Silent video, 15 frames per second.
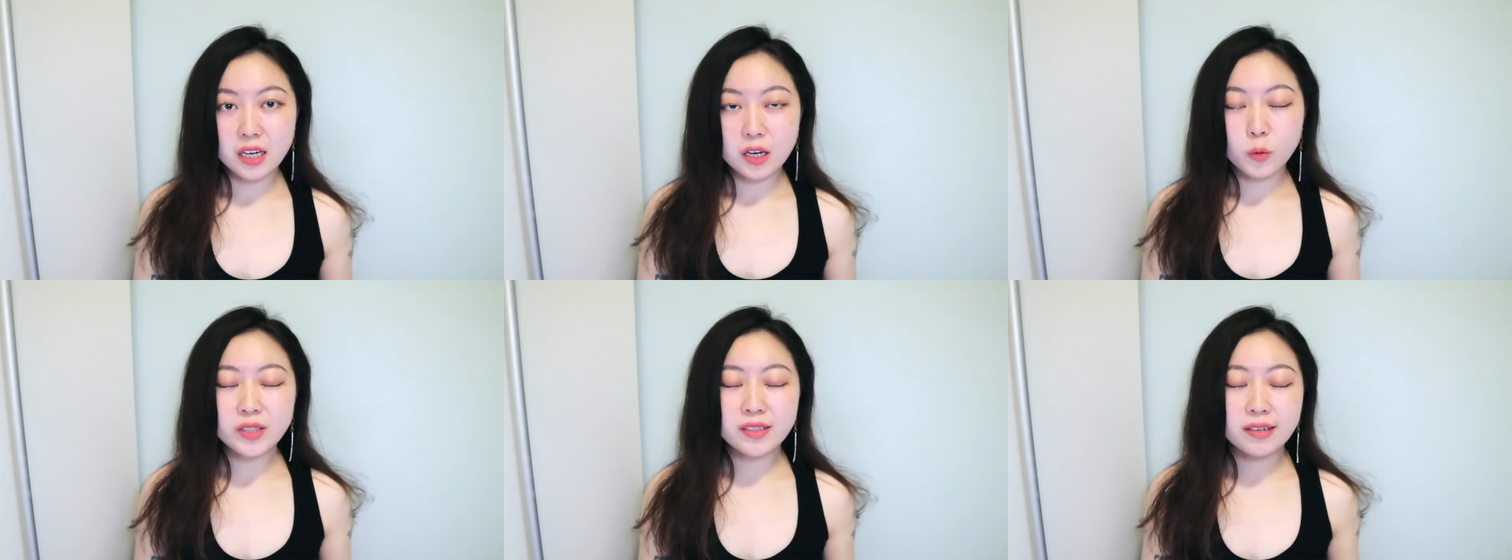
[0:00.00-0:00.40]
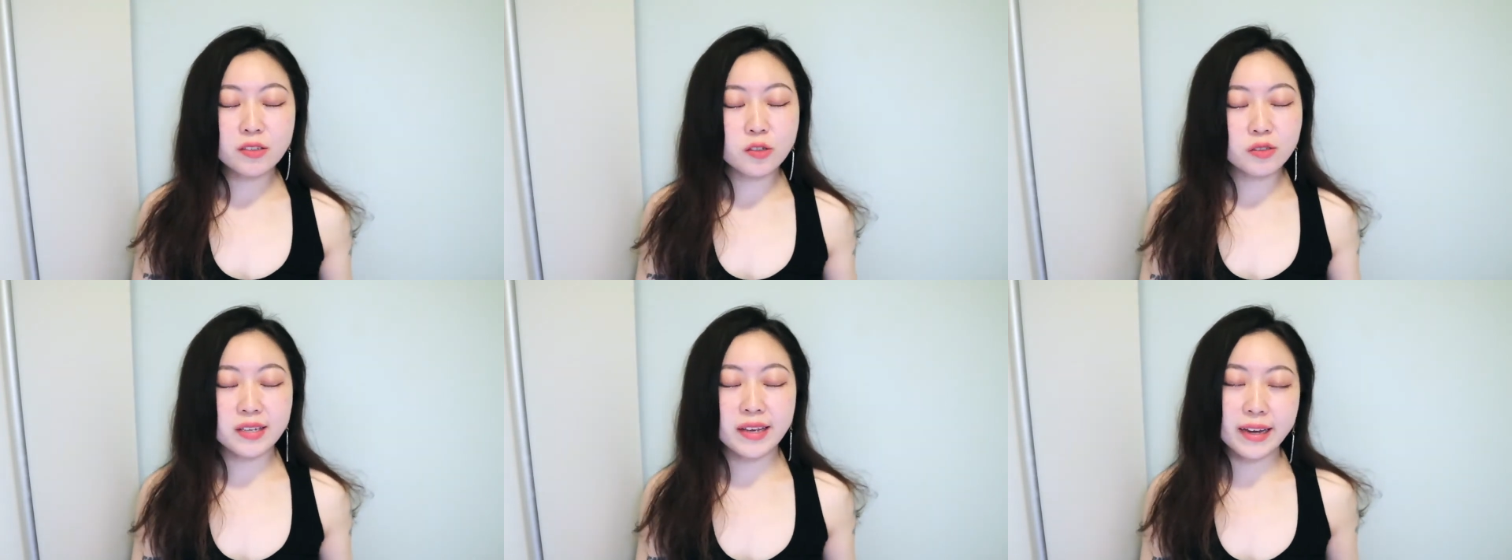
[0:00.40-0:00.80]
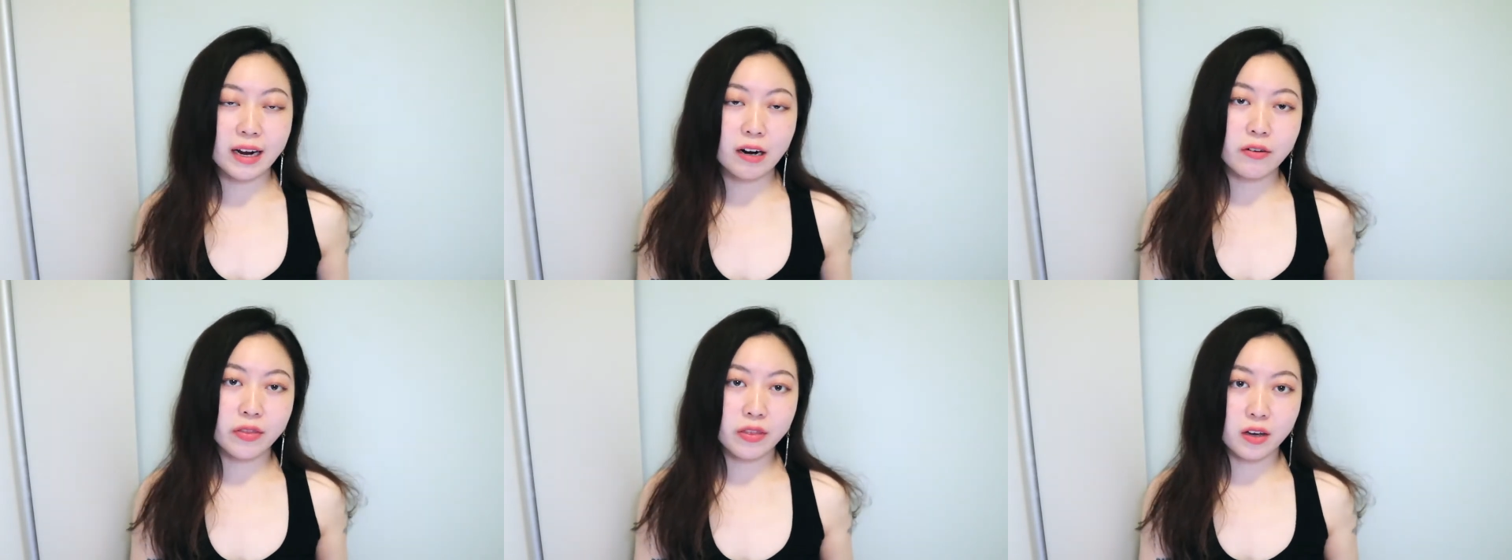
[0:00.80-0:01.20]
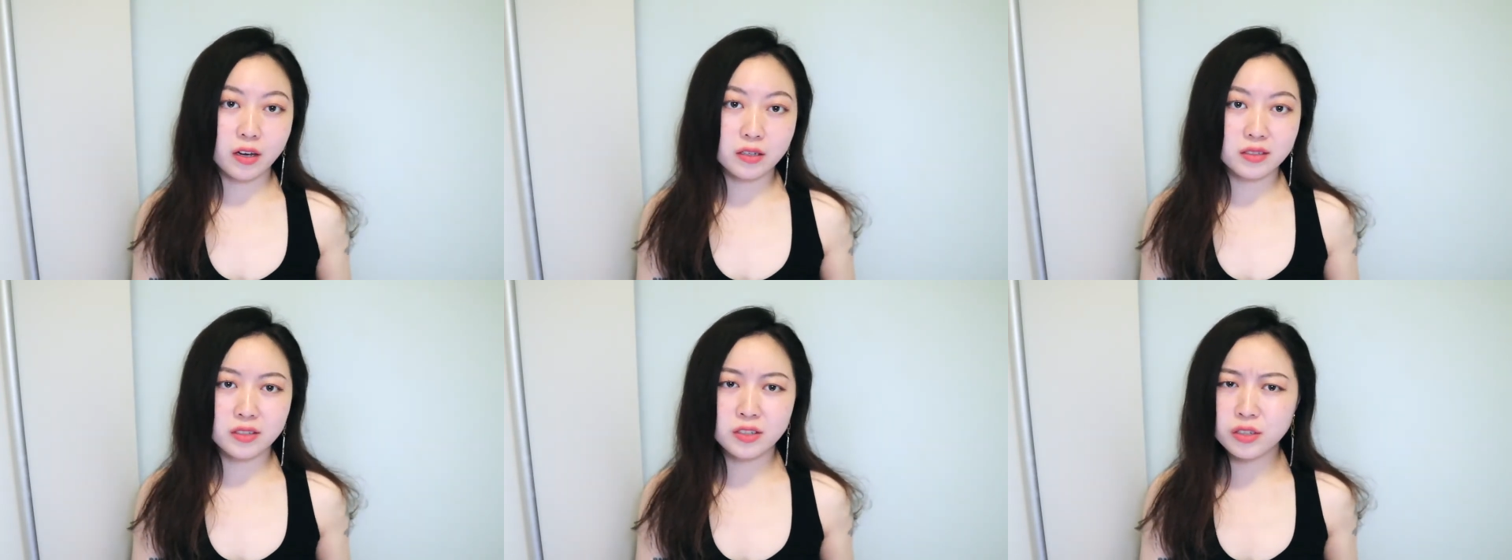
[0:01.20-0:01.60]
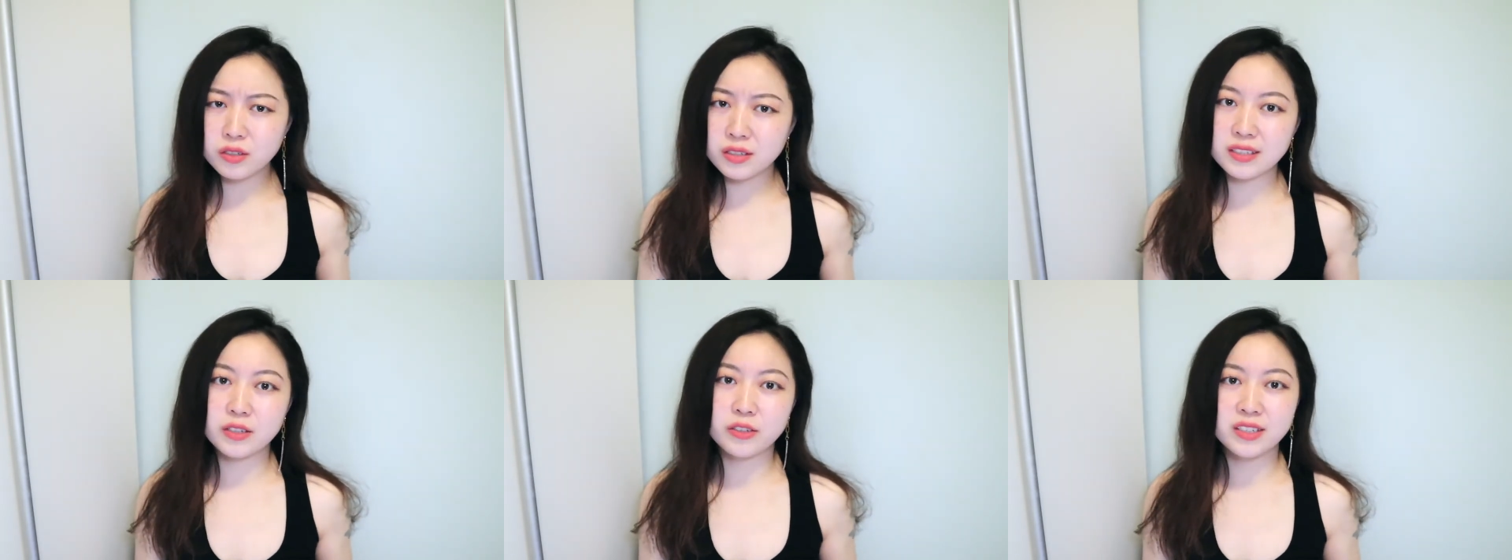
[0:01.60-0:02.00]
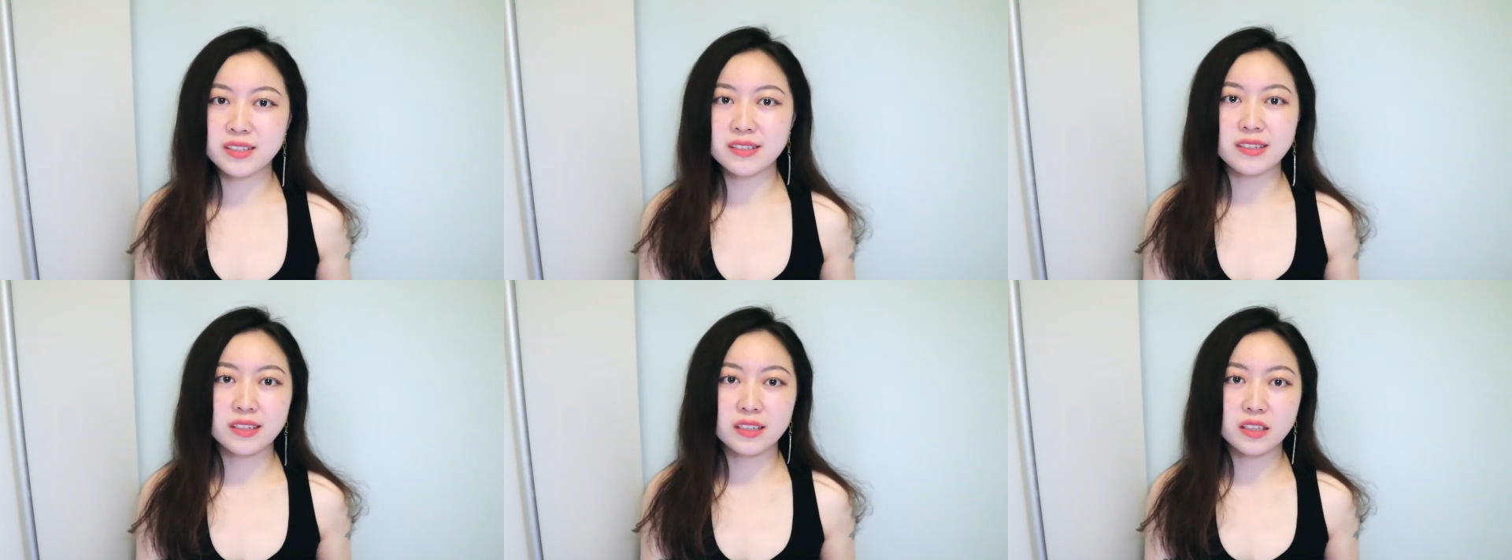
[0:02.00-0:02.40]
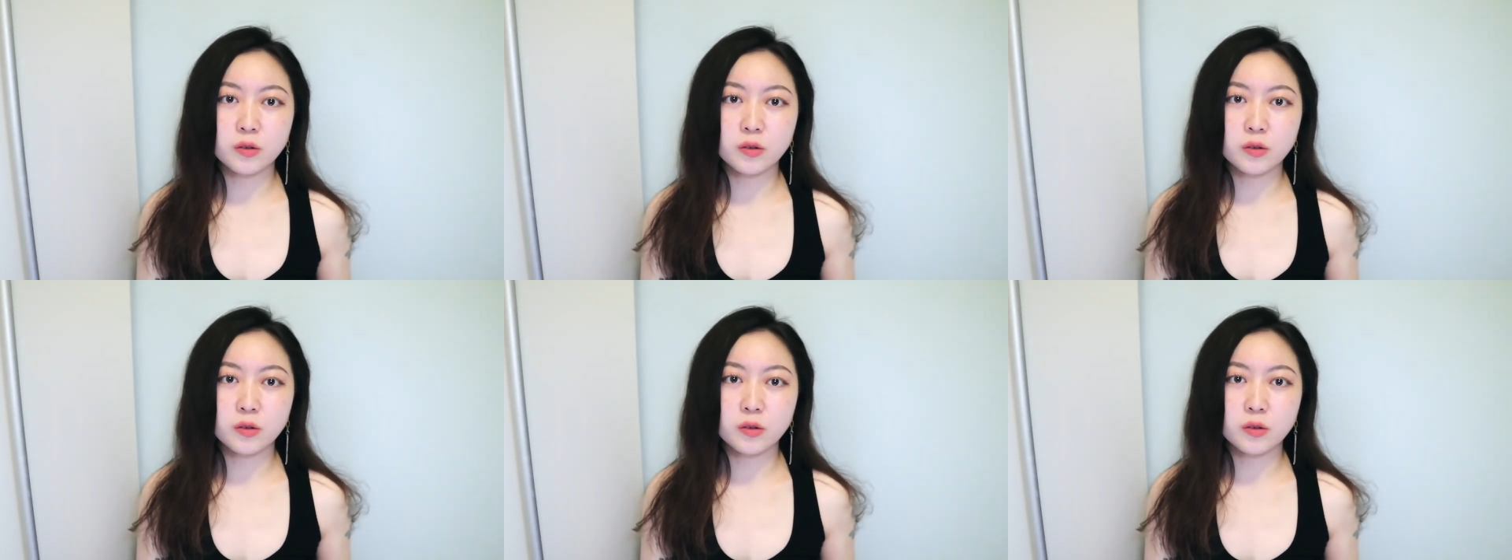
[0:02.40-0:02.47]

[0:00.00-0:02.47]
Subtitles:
we tend to take our thoughts too seriously.